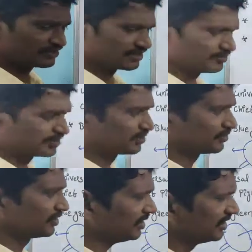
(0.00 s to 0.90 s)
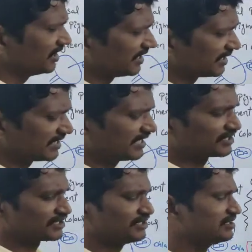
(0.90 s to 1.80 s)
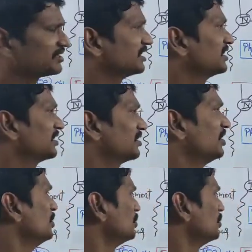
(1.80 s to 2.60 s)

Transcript: energy is subjected to the reaction center.